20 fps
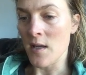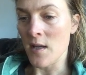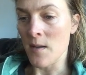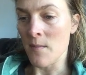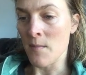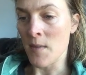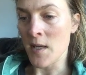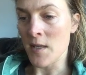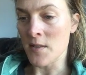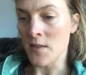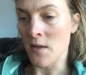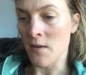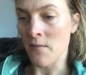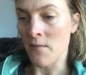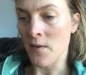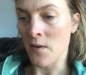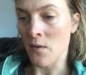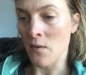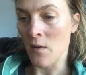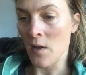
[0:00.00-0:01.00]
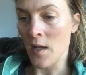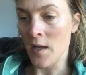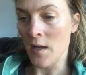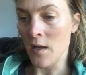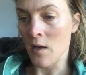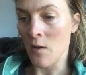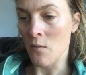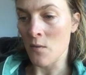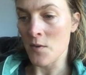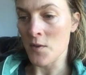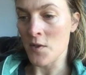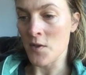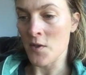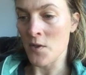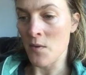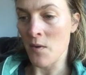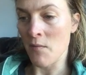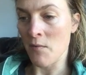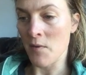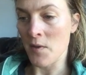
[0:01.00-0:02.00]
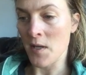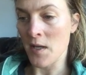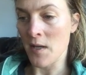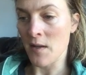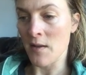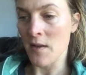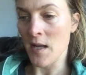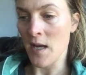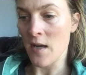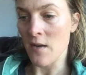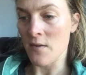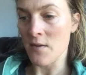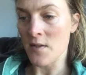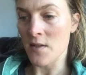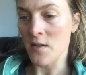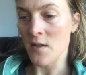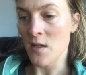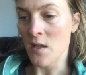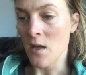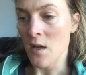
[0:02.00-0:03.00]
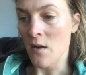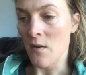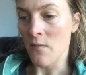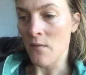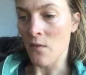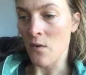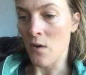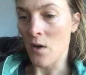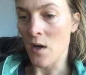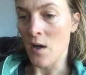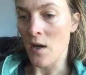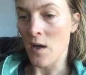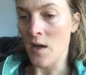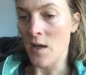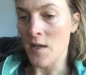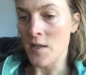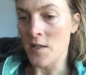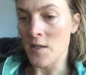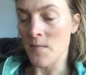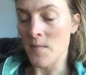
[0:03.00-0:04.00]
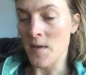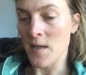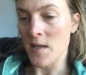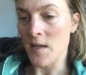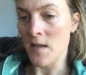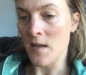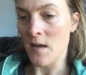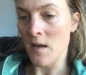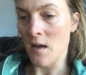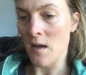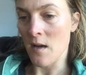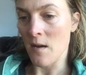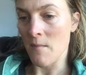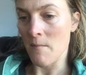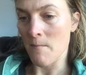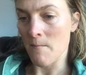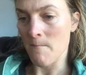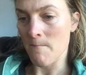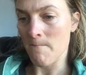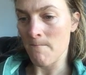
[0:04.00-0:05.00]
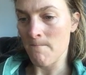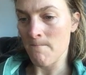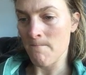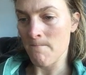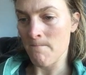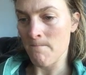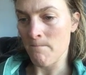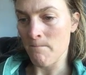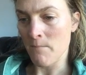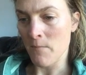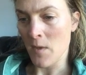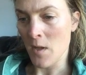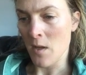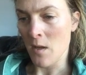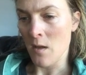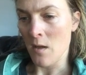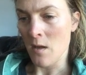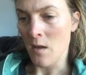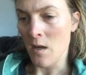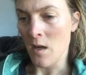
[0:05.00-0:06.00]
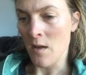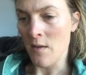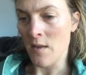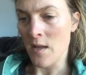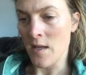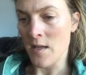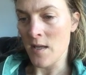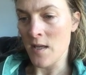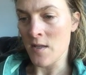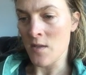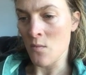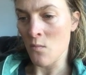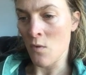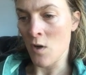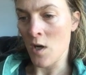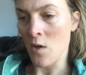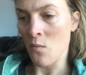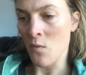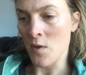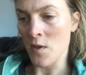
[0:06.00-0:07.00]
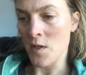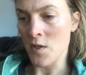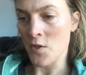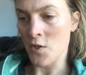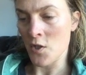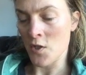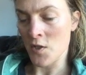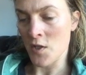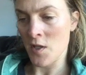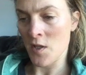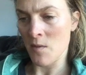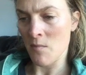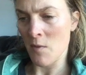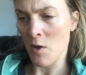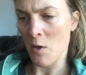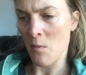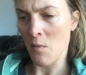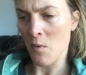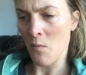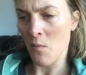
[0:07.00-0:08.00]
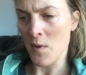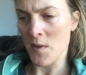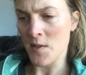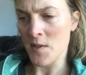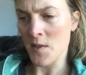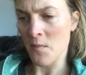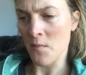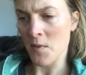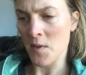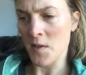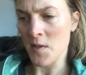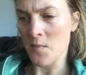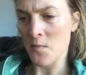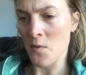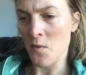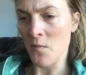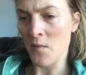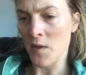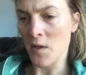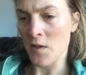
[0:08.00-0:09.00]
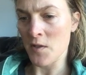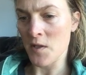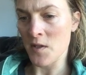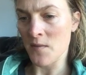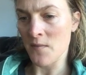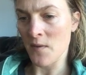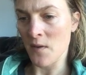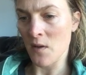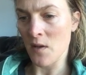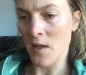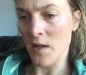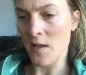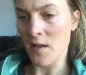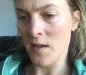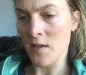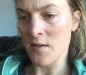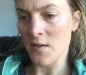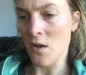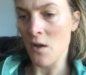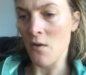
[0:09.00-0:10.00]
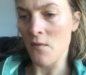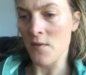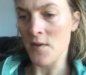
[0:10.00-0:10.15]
it makes her feel like I want to do everything in the house for her and to be. And that isn't what I want. It's just in the moment when someone is moving, I just feel like it's